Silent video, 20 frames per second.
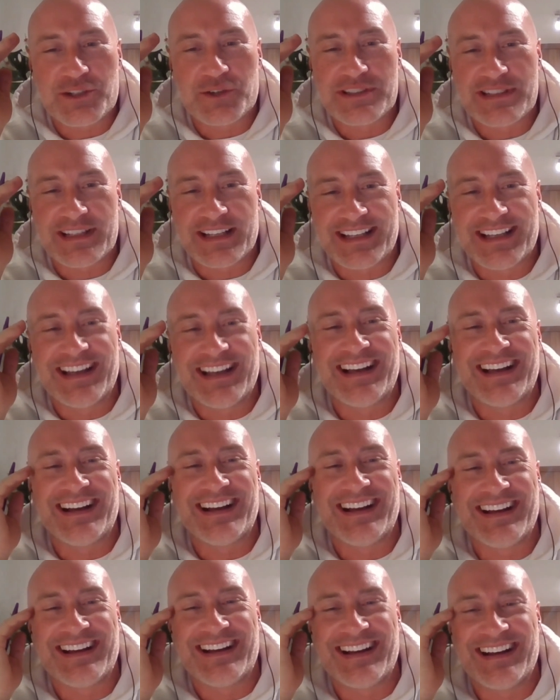So it's like,
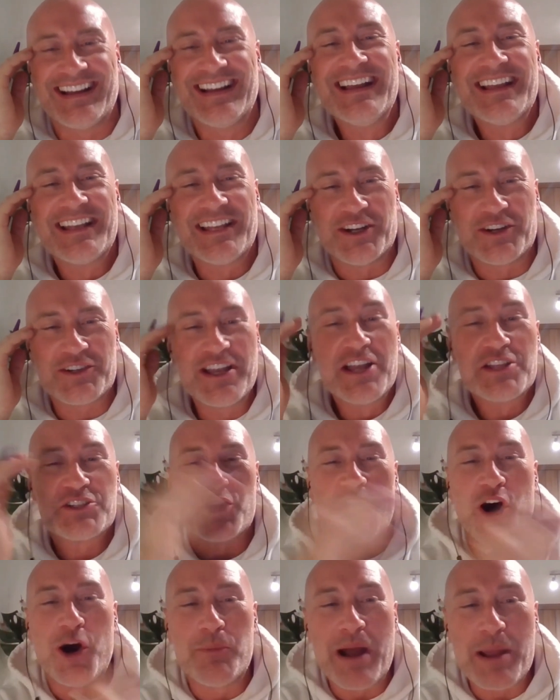
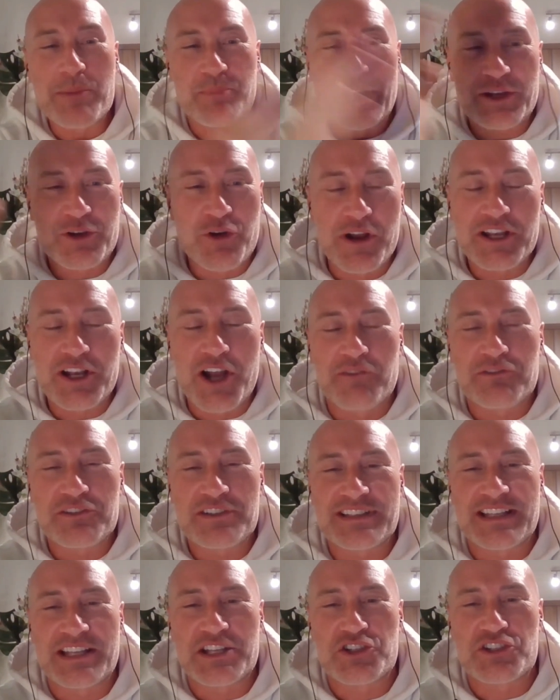so all my Bitcoin
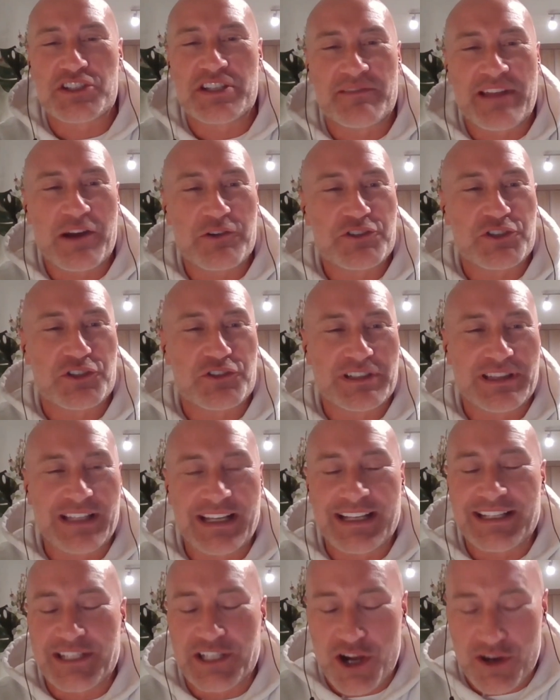conversations have now turned to
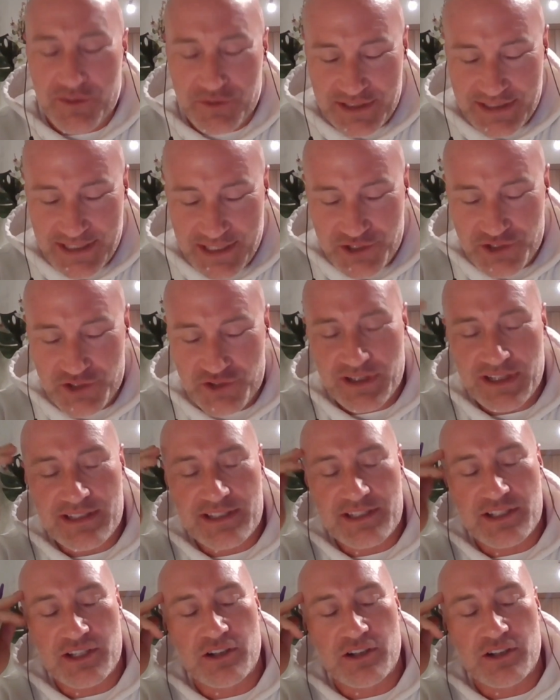Lightning conversations, right?